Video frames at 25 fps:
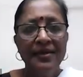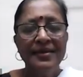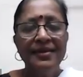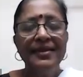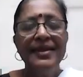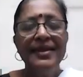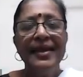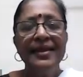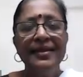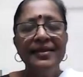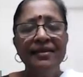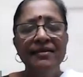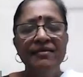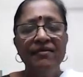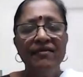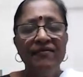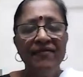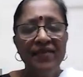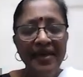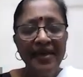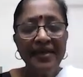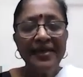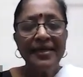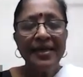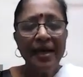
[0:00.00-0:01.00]
then
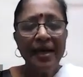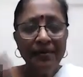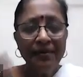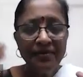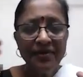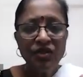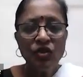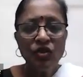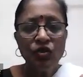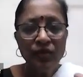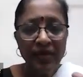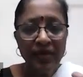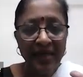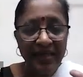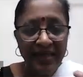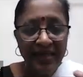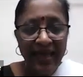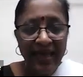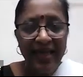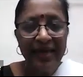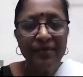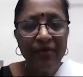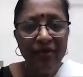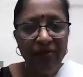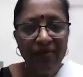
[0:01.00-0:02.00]
when it comes to the
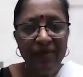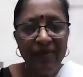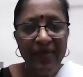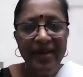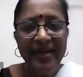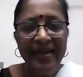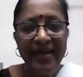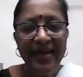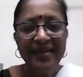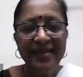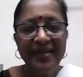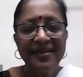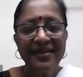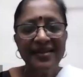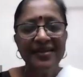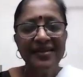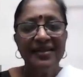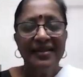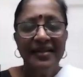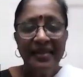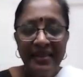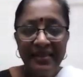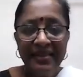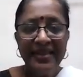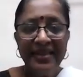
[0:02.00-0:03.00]
time of my death,
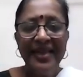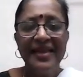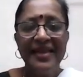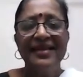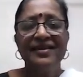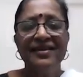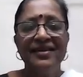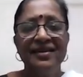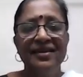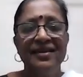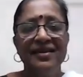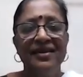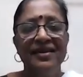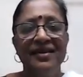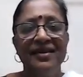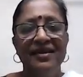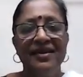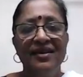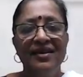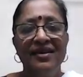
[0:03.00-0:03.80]
then